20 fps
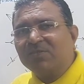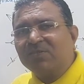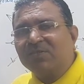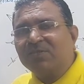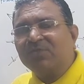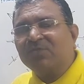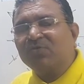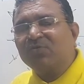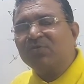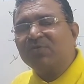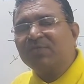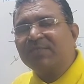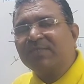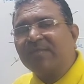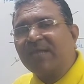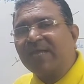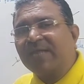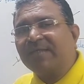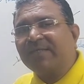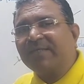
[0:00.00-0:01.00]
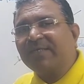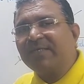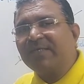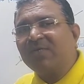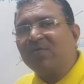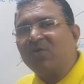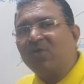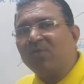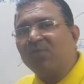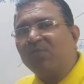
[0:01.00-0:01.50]
So
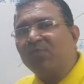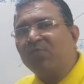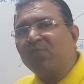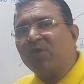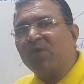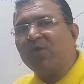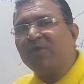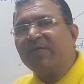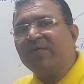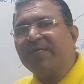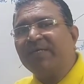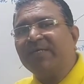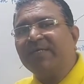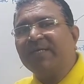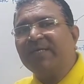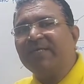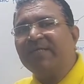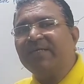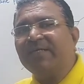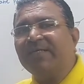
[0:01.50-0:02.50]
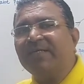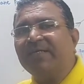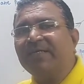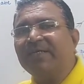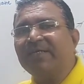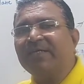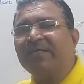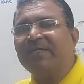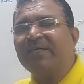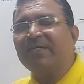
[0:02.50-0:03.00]
scattering of violet and
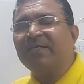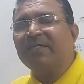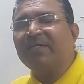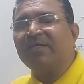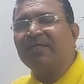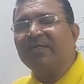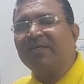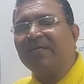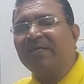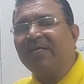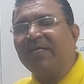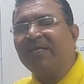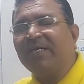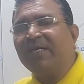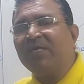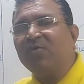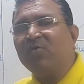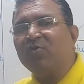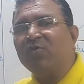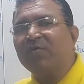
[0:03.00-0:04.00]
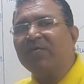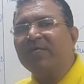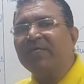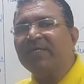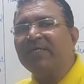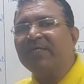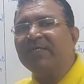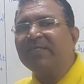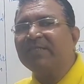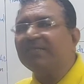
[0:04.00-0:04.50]
indigo
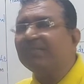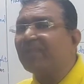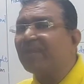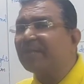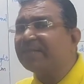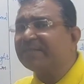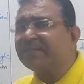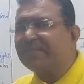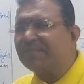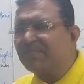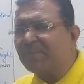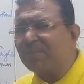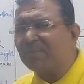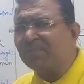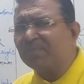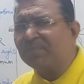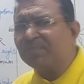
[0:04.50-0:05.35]
color is maximum.